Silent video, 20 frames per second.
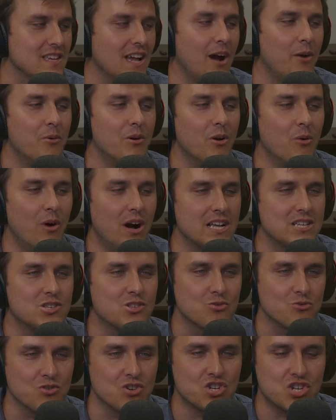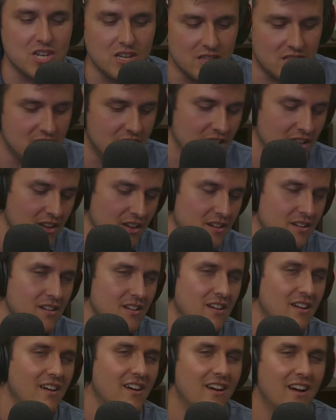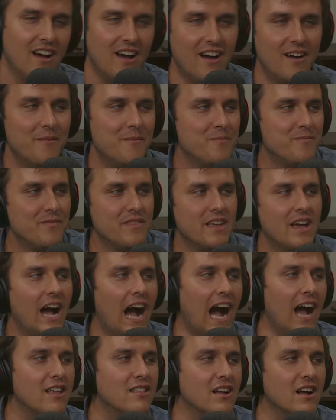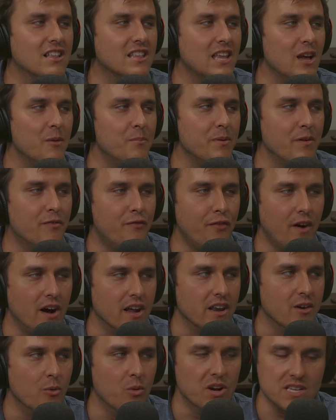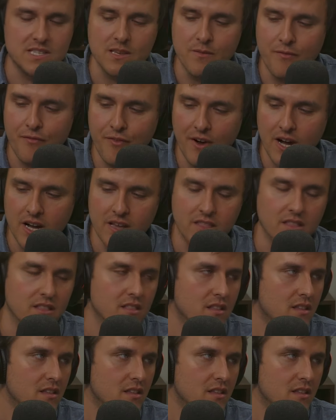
I want to watch the Rashid thing. I thought that'd be fun. It wasn't fun.